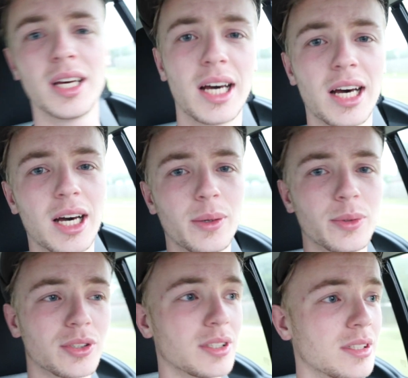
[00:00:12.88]
uh,
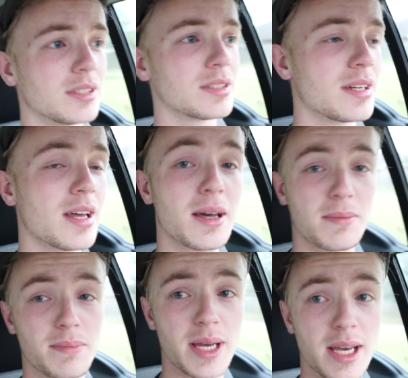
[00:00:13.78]
which is
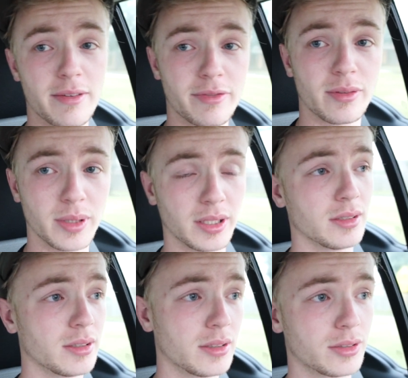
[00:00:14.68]
not bad for me,
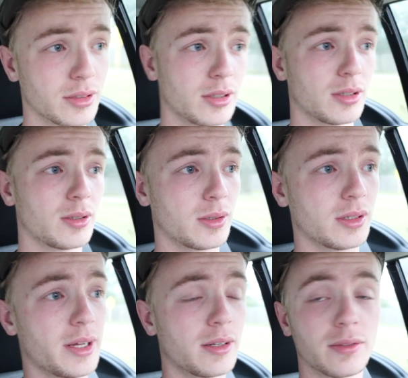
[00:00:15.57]
so
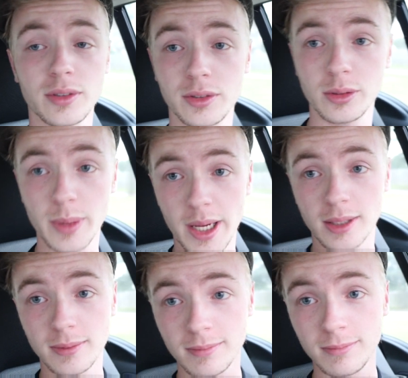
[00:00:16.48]
I don't feel too bad.
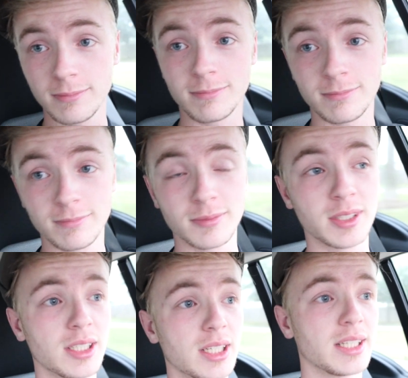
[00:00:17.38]

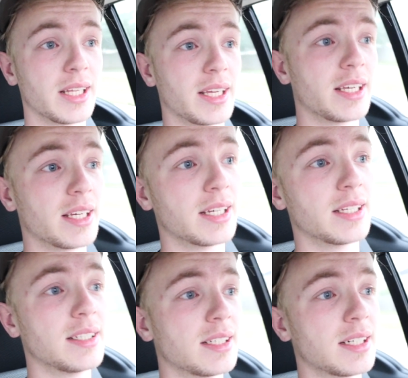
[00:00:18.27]

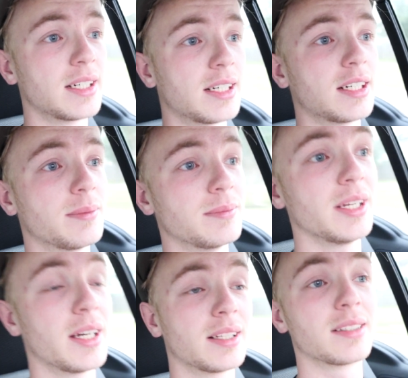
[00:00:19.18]
And um,
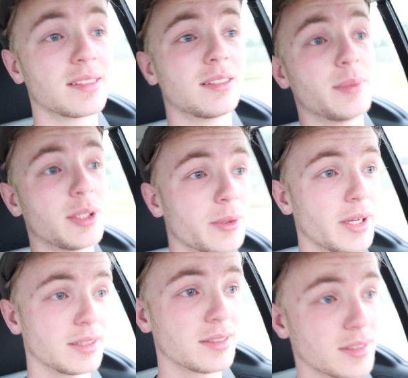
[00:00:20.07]
yeah, this is gonna be great.